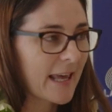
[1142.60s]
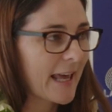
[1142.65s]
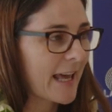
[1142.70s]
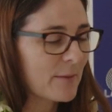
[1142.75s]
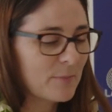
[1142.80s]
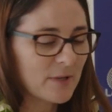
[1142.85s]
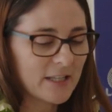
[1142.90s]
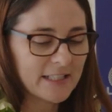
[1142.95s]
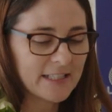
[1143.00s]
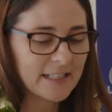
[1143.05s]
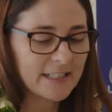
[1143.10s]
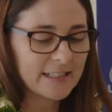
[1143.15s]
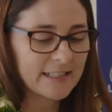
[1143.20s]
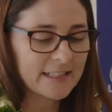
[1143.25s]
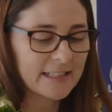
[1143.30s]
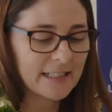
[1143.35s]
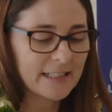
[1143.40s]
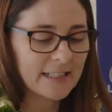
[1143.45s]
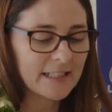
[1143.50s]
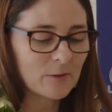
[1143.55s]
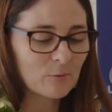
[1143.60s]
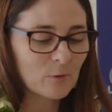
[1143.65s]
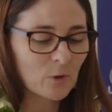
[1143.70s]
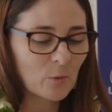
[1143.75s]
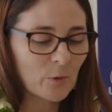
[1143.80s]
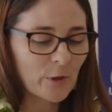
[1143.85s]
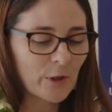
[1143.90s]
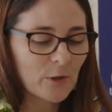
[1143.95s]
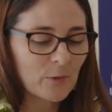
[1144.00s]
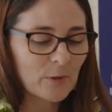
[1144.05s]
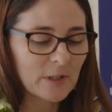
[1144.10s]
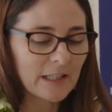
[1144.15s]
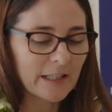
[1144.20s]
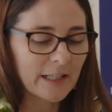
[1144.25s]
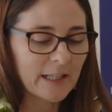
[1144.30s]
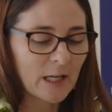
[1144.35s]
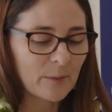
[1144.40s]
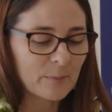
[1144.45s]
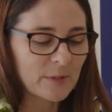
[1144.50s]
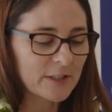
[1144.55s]
APTC will work with
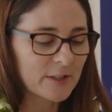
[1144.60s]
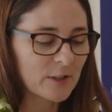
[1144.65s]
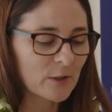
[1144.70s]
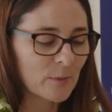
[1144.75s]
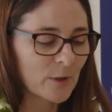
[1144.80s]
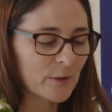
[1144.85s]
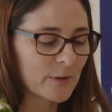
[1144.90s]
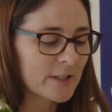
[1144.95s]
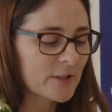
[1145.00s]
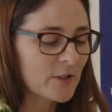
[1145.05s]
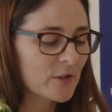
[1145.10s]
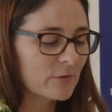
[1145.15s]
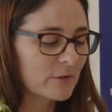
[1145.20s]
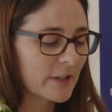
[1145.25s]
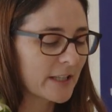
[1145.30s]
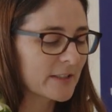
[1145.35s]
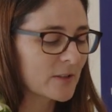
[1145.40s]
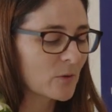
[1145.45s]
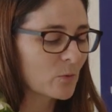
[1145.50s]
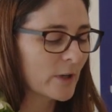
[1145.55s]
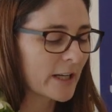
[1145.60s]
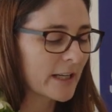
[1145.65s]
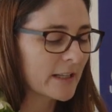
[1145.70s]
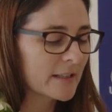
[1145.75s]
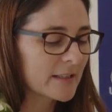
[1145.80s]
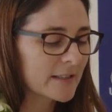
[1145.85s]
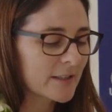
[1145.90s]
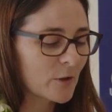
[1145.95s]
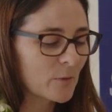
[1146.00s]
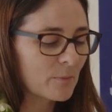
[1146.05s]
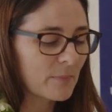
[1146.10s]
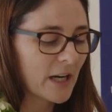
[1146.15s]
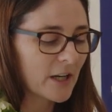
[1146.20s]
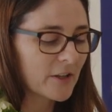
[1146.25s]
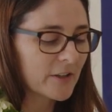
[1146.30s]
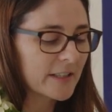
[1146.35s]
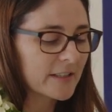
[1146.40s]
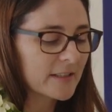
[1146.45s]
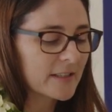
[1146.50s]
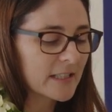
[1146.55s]
Lakapi Samoa to raise awareness on
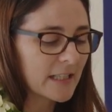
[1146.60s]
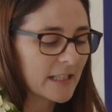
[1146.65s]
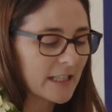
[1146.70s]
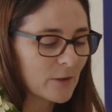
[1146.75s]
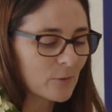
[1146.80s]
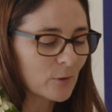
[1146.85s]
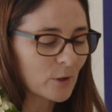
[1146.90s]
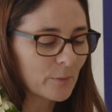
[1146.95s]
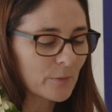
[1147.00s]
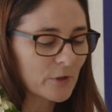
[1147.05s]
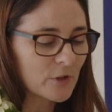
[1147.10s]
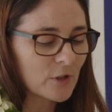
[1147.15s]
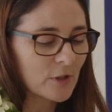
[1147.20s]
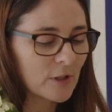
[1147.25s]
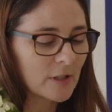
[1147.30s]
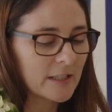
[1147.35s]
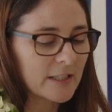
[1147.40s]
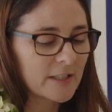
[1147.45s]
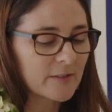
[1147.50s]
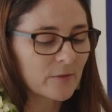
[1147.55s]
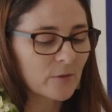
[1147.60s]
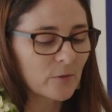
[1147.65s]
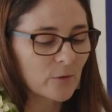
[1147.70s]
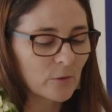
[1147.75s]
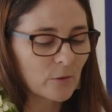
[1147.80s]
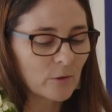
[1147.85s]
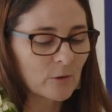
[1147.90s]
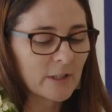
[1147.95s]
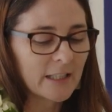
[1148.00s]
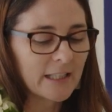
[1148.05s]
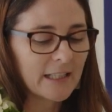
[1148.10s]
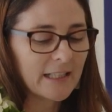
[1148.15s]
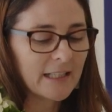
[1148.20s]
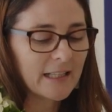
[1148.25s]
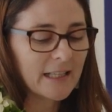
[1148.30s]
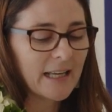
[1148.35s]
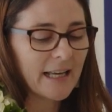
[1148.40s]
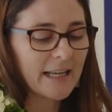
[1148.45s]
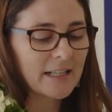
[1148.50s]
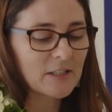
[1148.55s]
barriers to equal opportunities for all
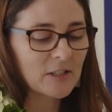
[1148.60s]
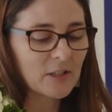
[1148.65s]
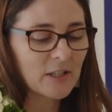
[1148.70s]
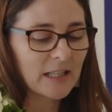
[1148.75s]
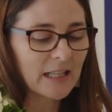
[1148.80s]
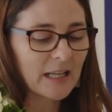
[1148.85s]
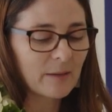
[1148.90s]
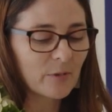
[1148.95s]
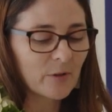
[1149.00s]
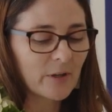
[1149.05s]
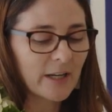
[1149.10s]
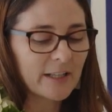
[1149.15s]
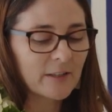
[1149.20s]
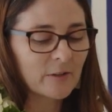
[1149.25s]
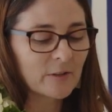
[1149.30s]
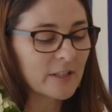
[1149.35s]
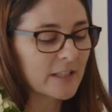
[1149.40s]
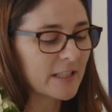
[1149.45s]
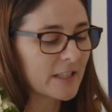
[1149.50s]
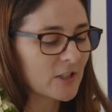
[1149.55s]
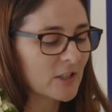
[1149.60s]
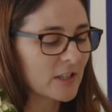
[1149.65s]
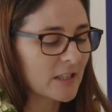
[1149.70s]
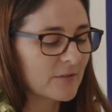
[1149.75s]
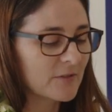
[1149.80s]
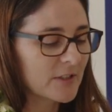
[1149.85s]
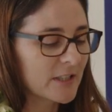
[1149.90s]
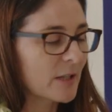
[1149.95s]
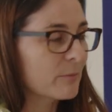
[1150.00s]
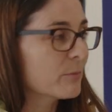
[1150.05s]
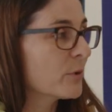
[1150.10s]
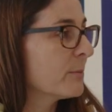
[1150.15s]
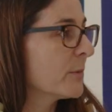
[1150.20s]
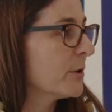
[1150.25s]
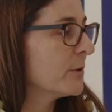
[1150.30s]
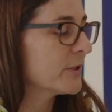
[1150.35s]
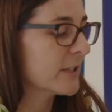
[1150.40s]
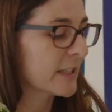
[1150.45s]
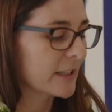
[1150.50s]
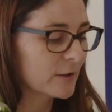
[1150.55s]
and to collaborate on initiatives that
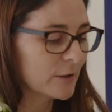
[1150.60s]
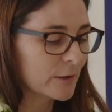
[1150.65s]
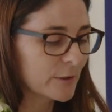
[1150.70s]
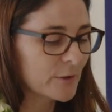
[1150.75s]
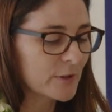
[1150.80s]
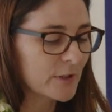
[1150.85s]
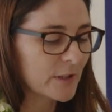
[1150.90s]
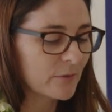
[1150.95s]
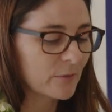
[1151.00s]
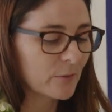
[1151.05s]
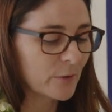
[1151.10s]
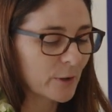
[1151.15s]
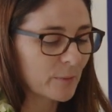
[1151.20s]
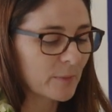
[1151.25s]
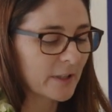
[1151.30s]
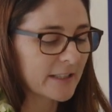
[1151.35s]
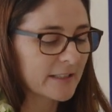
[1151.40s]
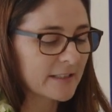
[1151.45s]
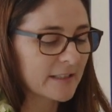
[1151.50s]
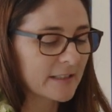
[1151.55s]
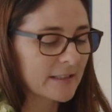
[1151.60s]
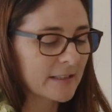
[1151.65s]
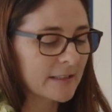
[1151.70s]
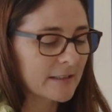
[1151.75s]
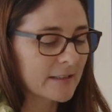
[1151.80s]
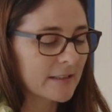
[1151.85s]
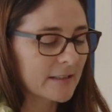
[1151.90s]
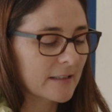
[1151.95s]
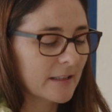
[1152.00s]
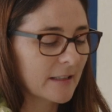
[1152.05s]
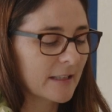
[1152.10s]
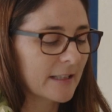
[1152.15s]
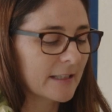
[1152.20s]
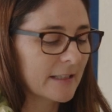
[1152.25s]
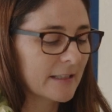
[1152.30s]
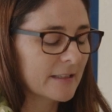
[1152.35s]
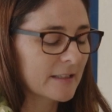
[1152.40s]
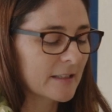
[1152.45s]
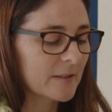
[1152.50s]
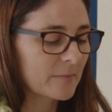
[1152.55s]
promotes inclusive workplaces and
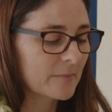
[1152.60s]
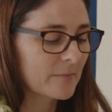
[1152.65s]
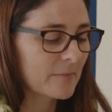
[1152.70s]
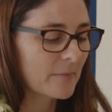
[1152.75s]
societies.